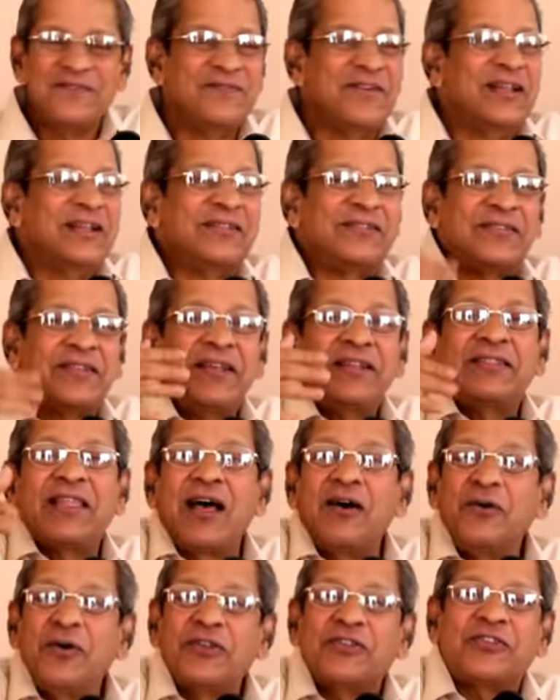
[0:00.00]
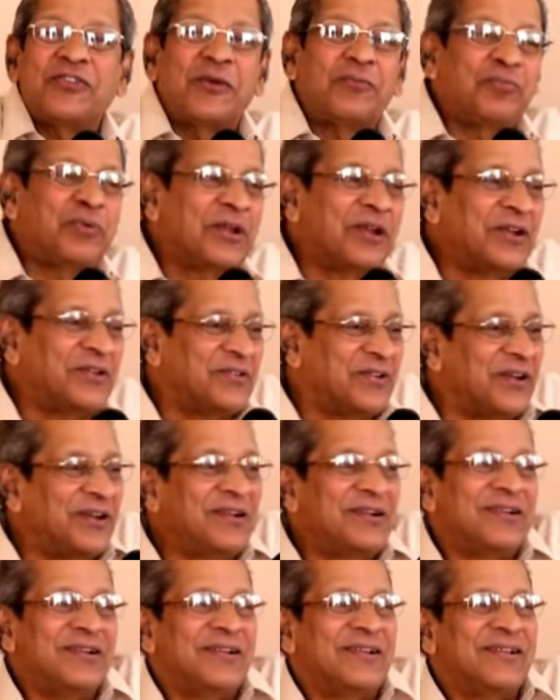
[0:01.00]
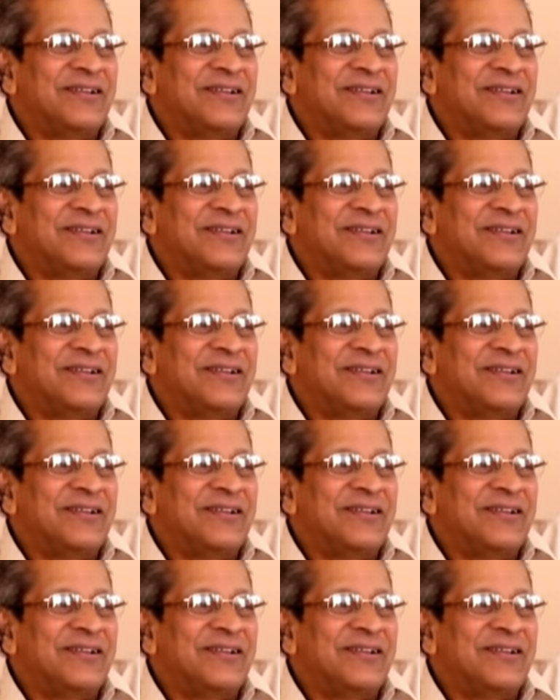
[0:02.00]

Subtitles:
When Sita was separated,